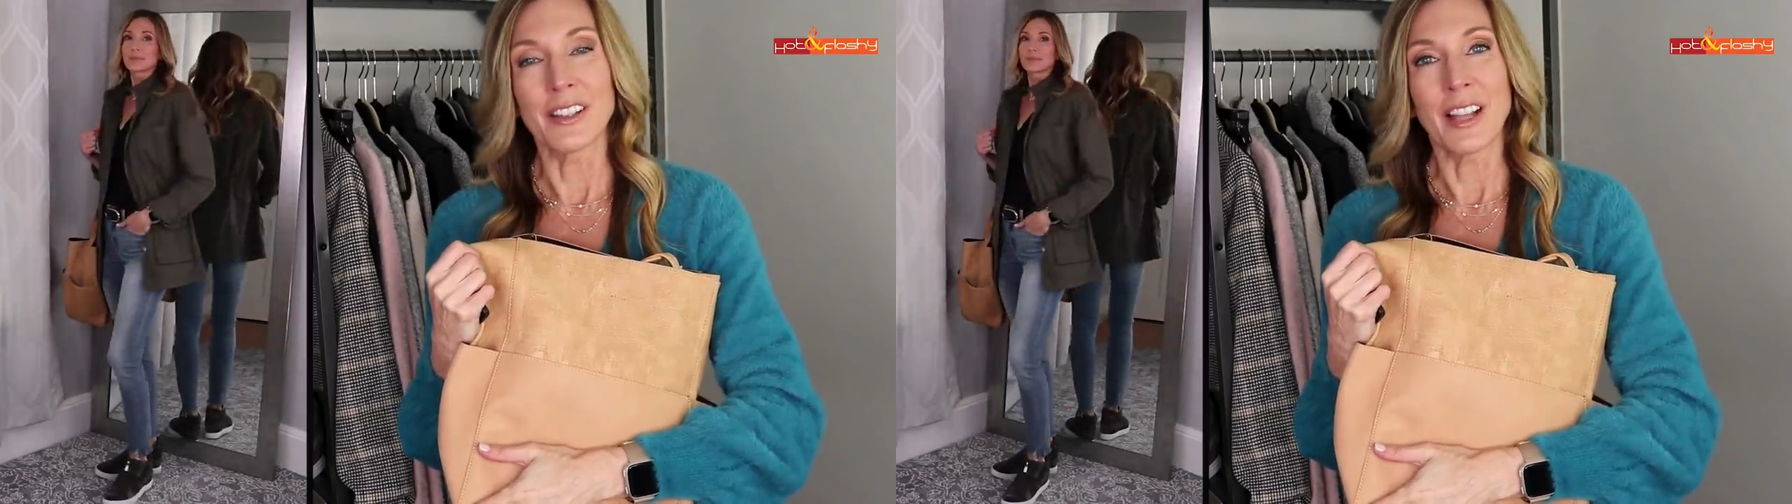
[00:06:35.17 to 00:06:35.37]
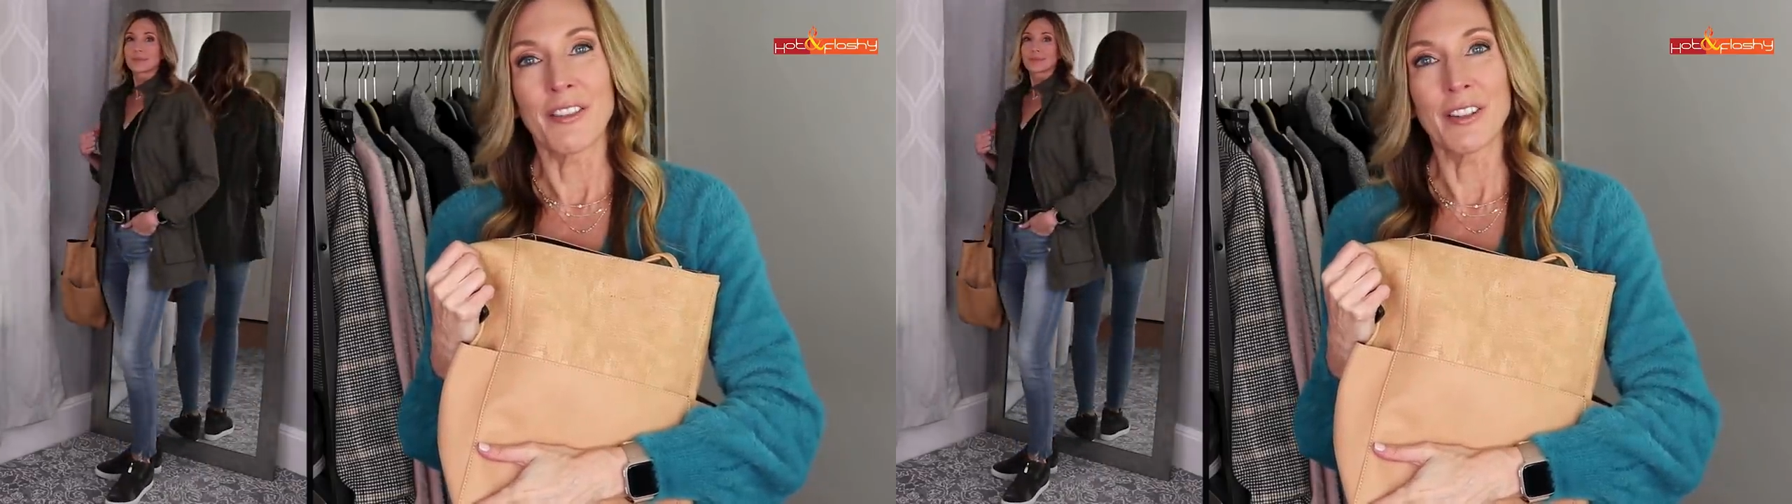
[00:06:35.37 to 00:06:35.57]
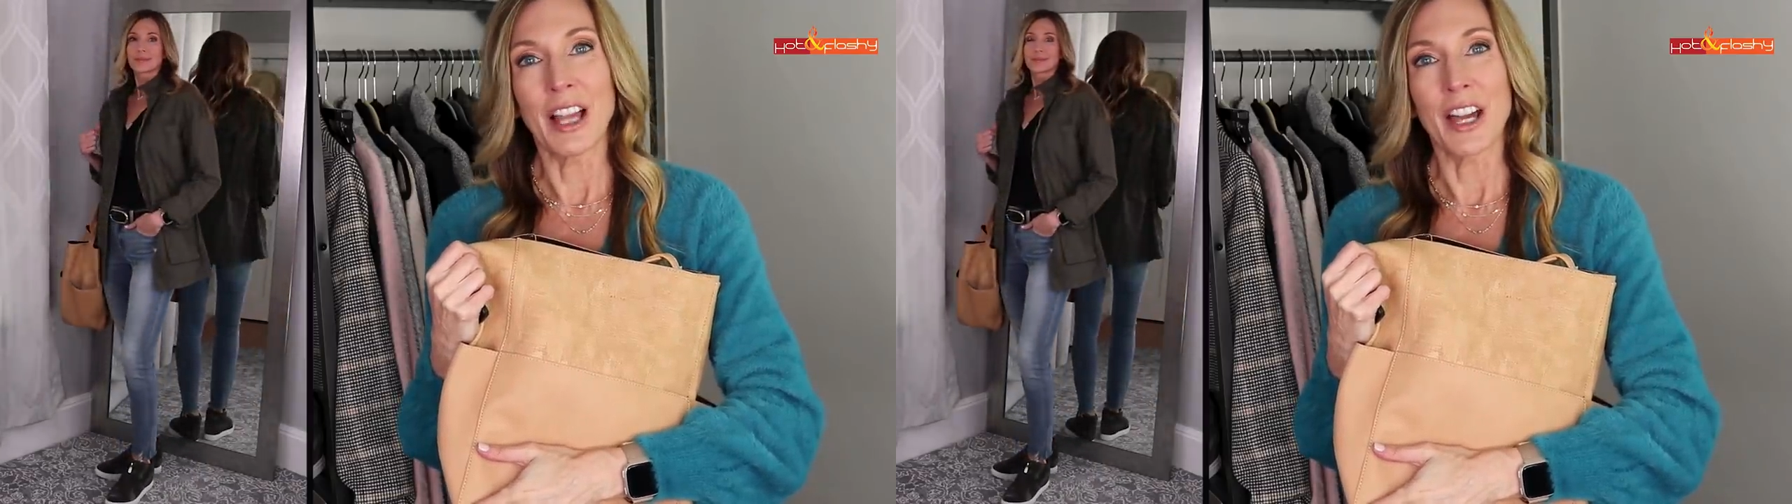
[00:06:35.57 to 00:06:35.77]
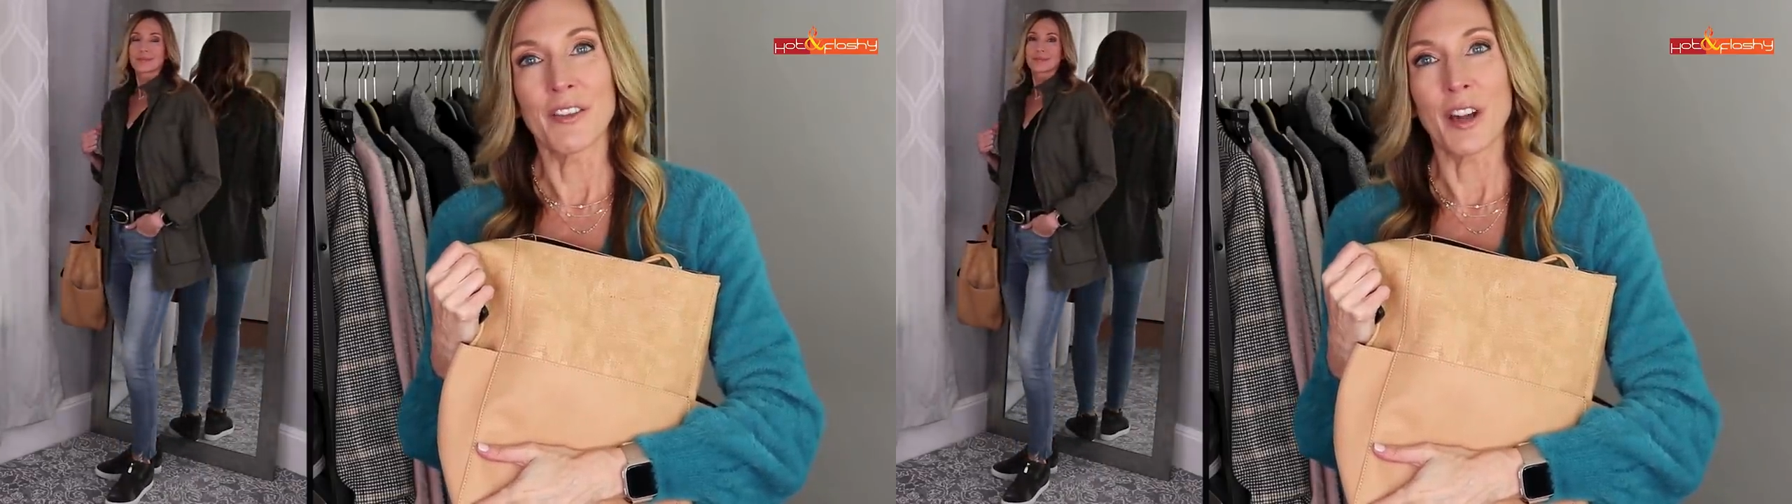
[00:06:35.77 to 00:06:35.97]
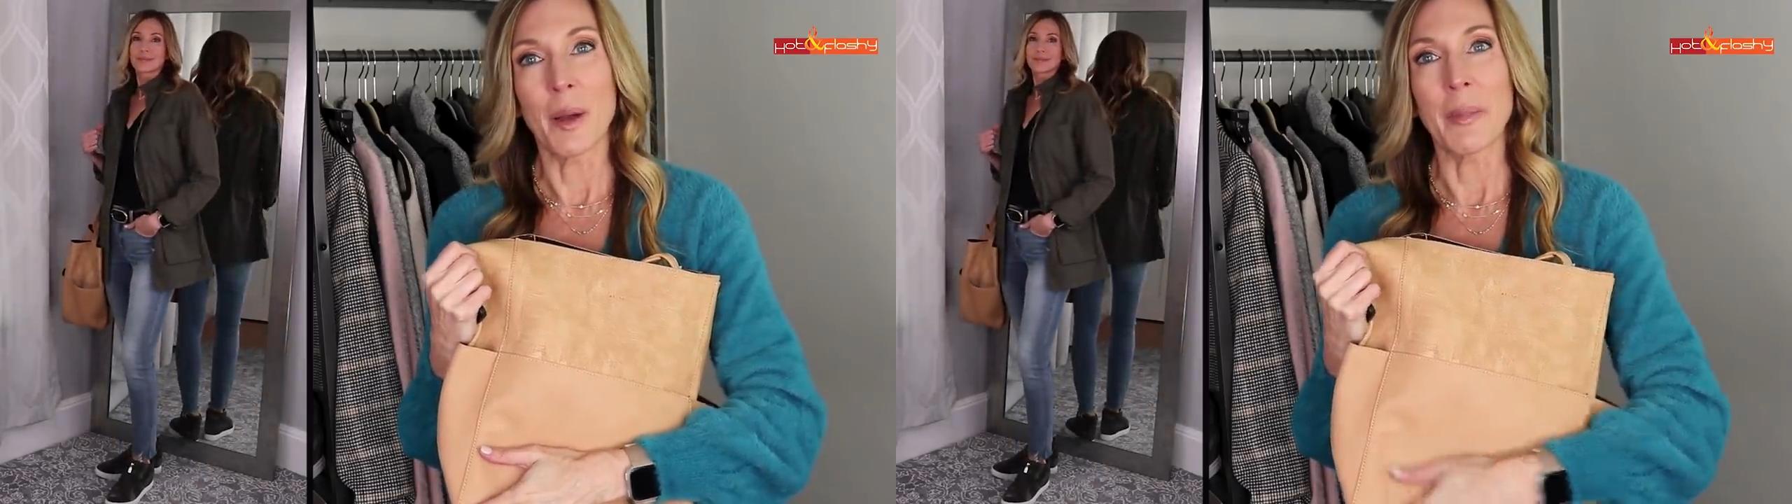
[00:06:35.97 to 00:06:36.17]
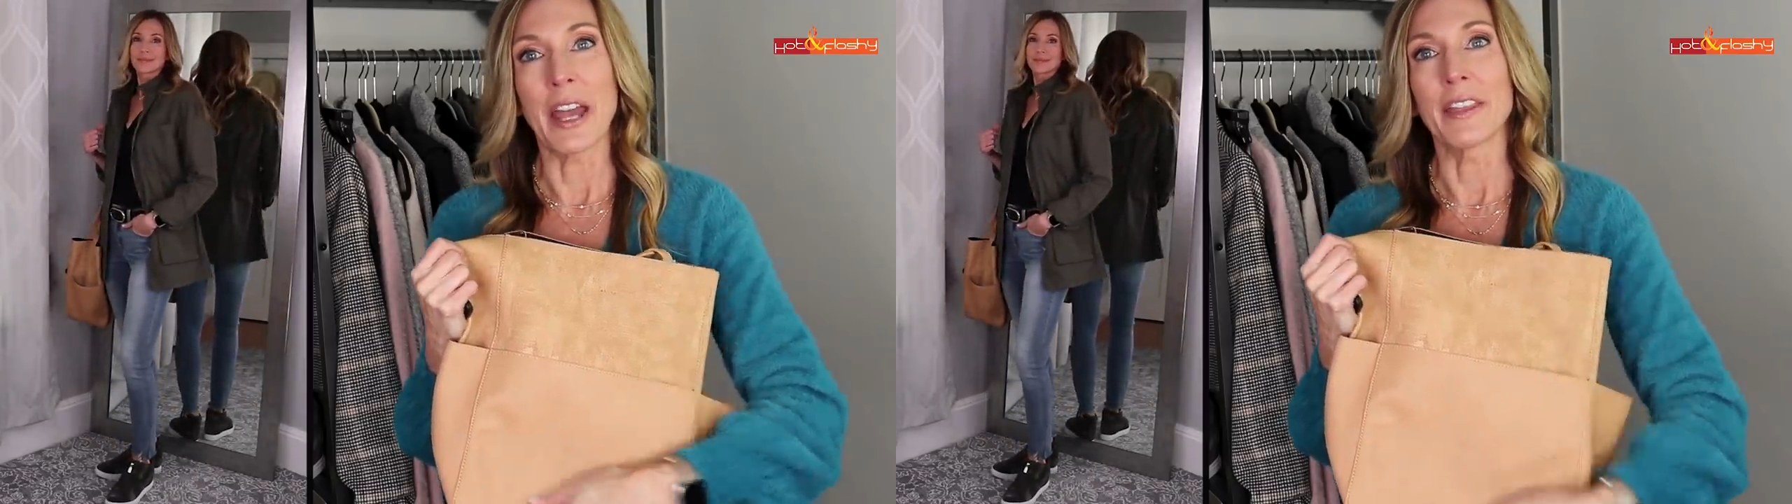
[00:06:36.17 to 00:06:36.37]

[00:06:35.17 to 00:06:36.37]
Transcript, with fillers: lot of them,